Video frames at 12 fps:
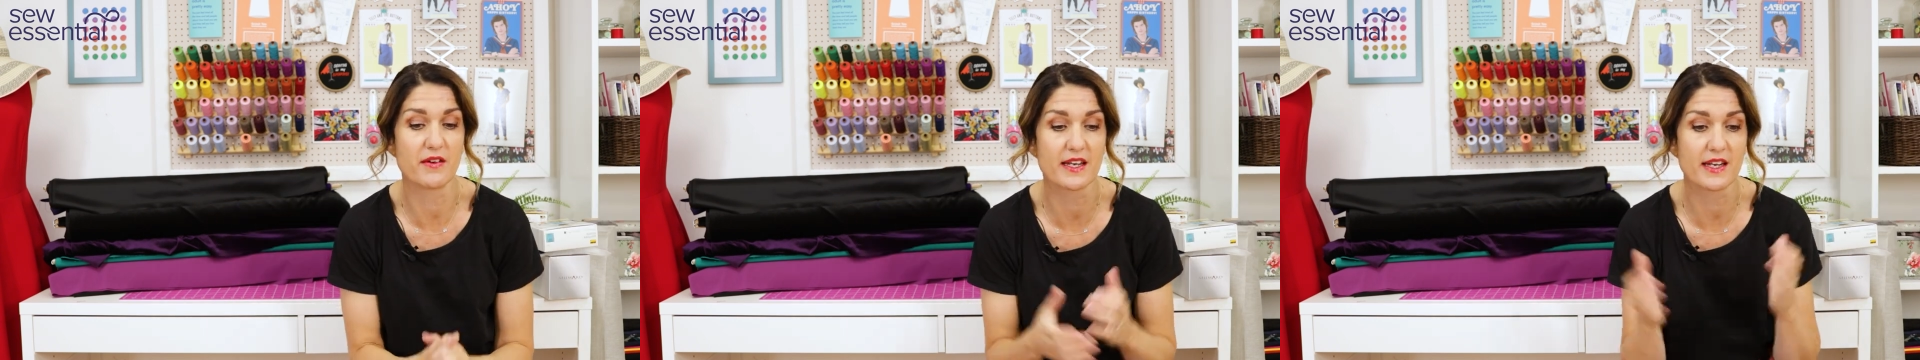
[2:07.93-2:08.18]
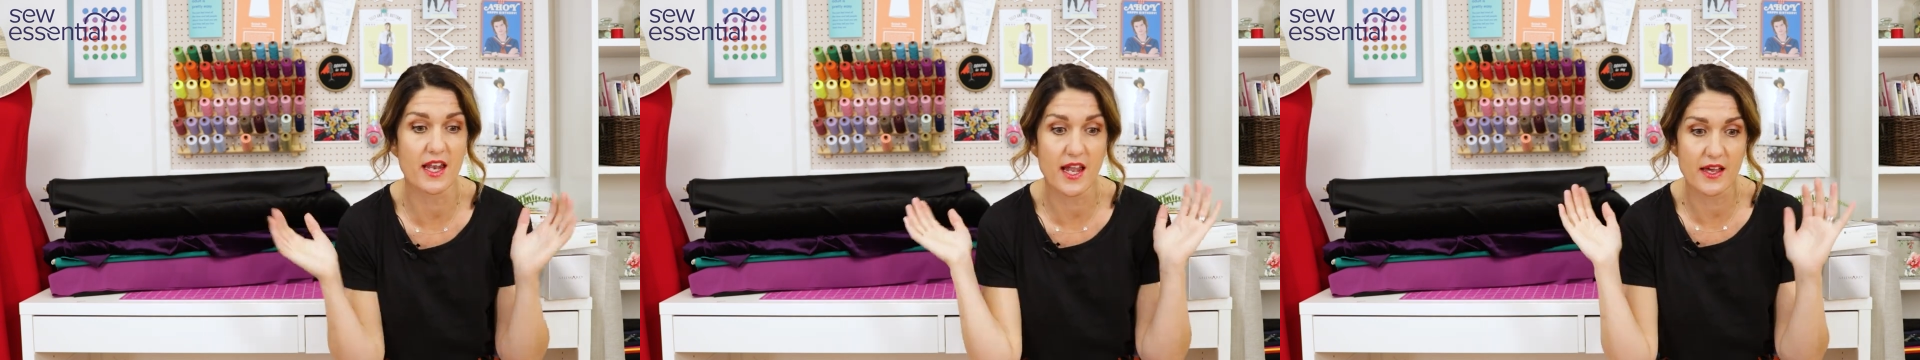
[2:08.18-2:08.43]
I
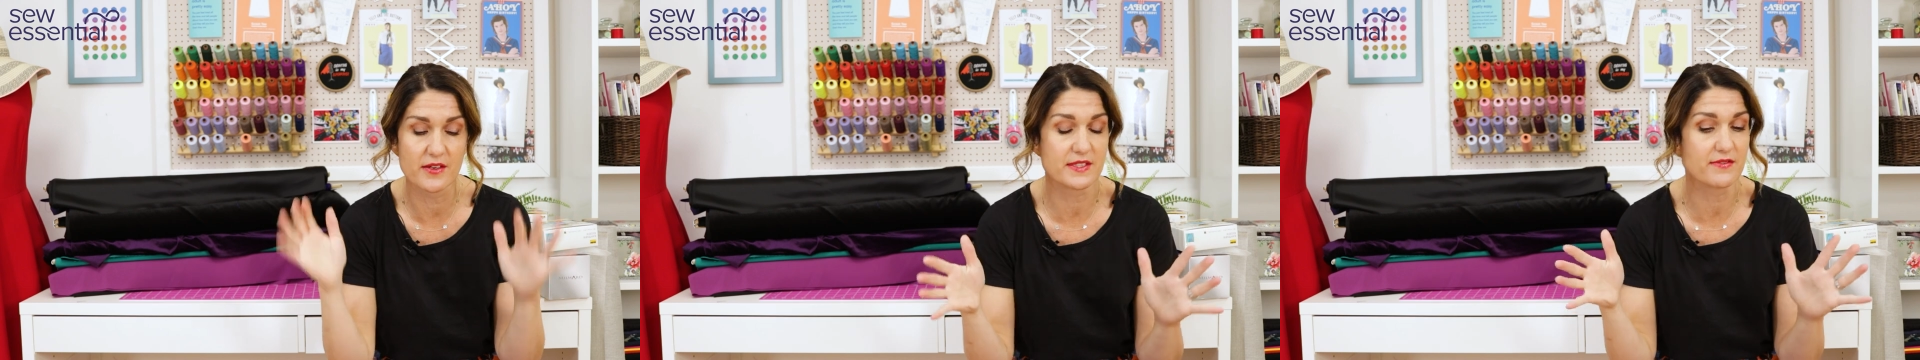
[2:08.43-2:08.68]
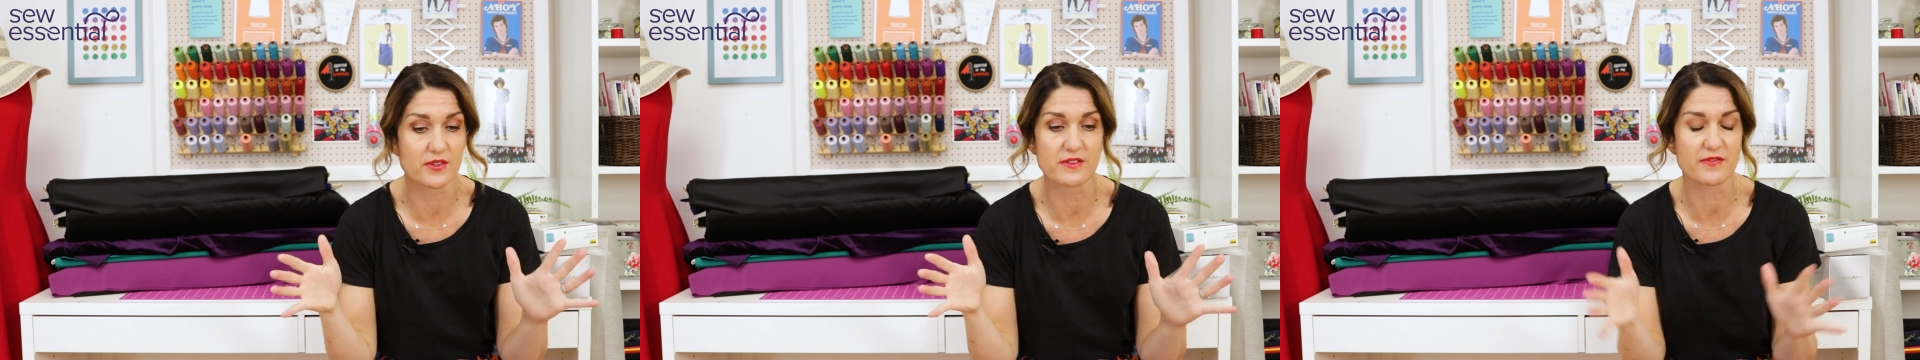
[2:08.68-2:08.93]
had loads
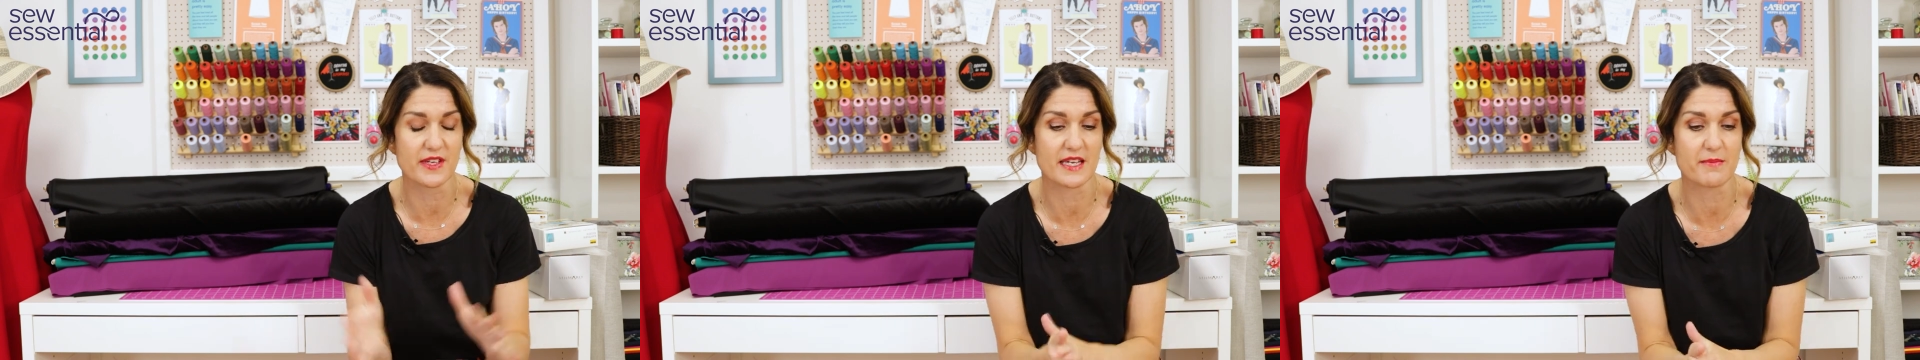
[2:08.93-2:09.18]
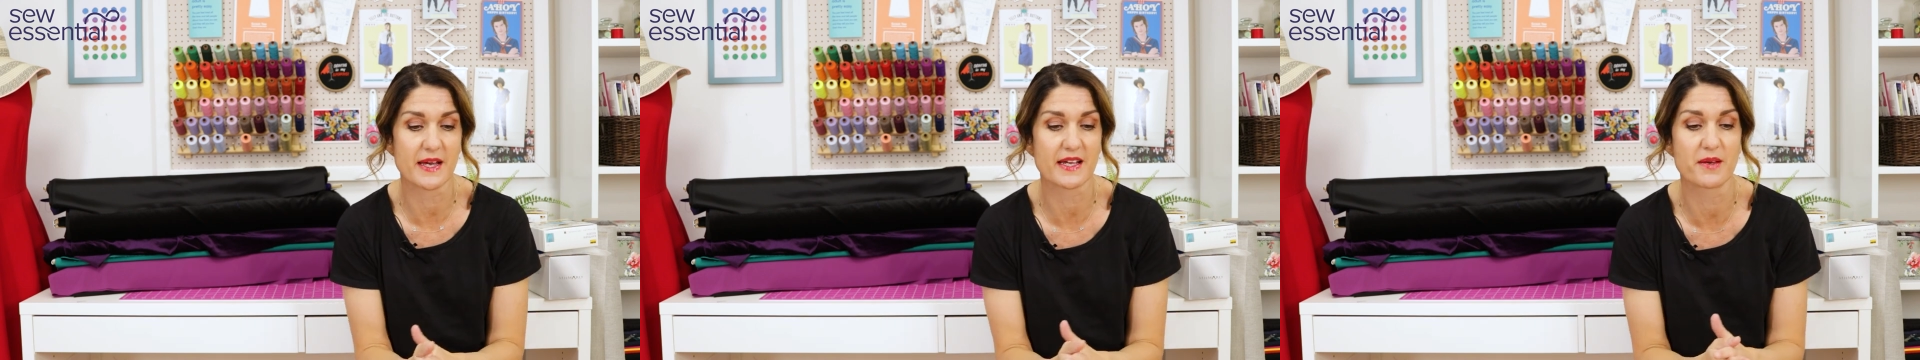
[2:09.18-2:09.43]
of good
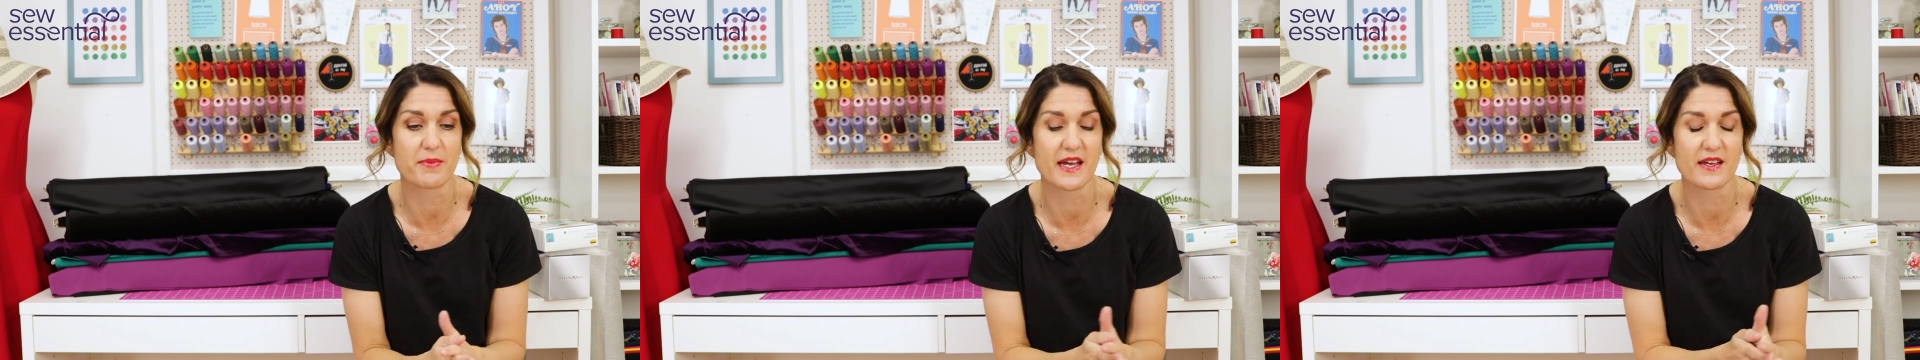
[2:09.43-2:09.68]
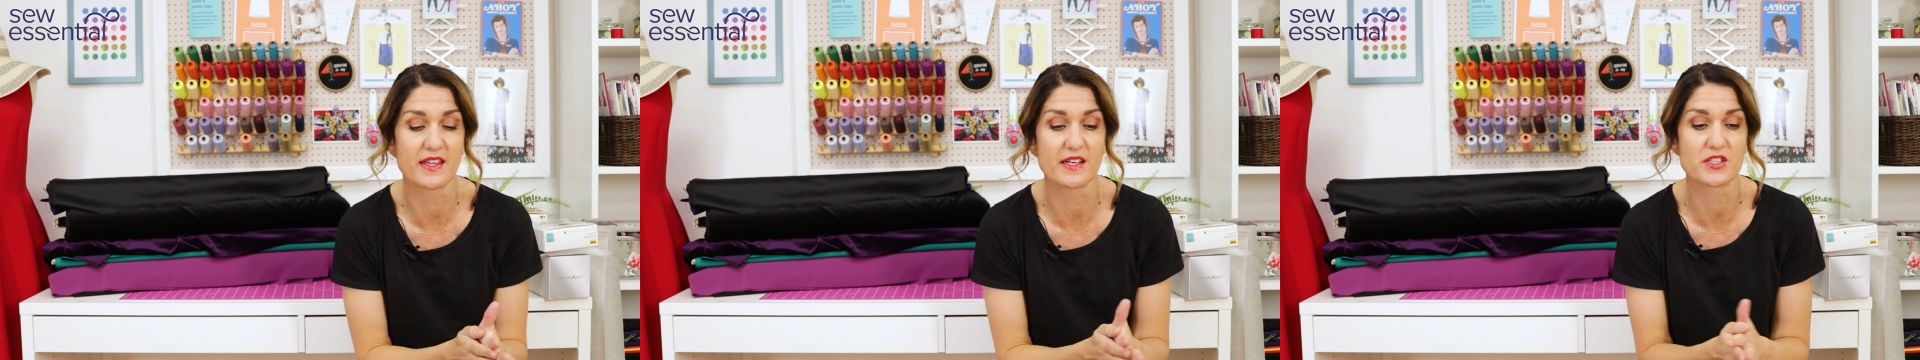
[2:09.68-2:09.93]
feedback
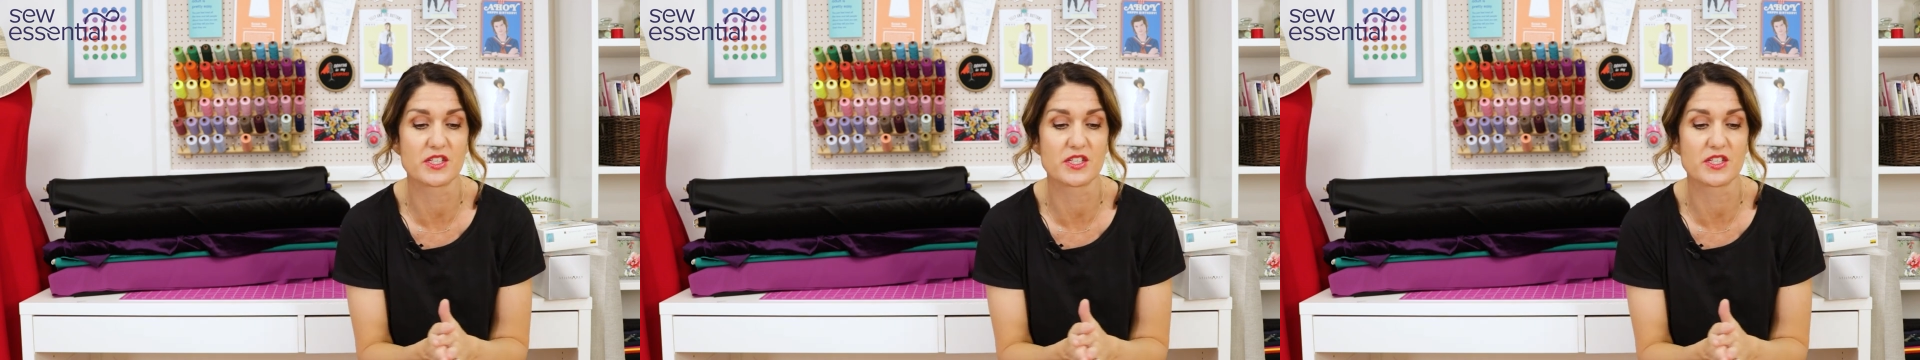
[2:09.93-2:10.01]
about that